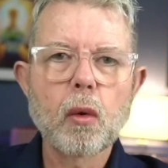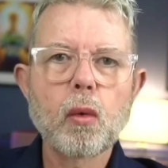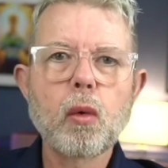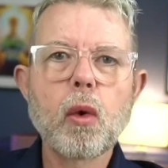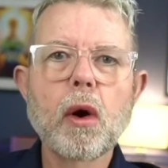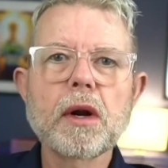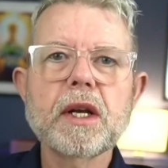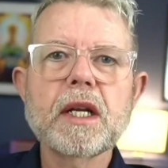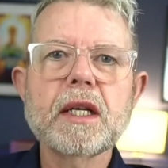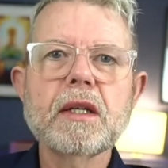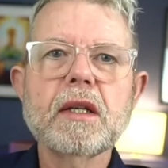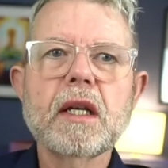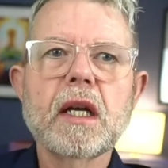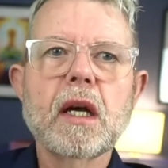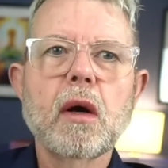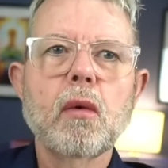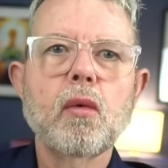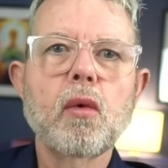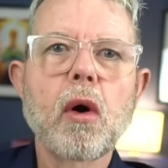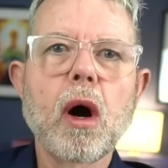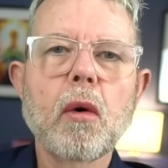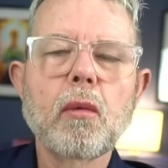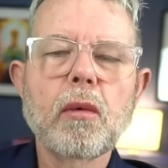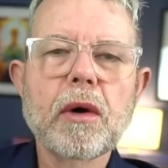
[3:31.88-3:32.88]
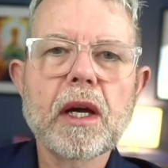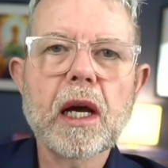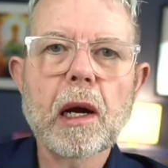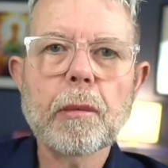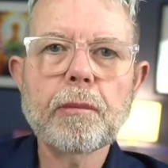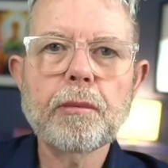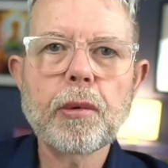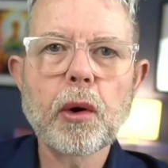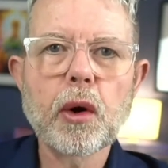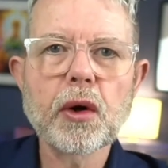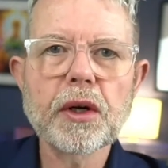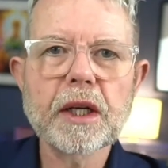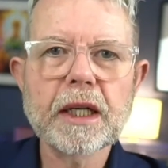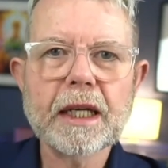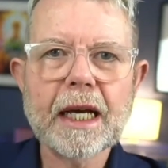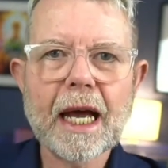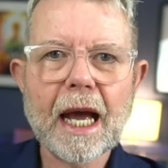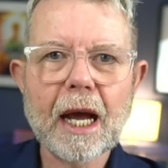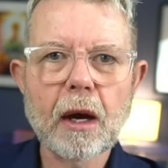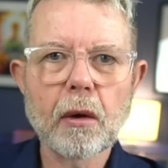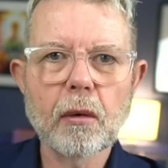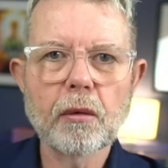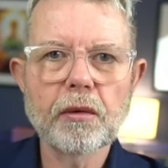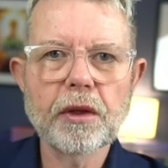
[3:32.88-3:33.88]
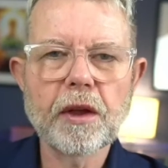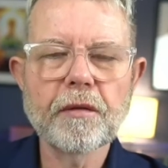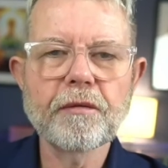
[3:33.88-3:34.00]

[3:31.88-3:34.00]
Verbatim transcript: What is what we are putting out?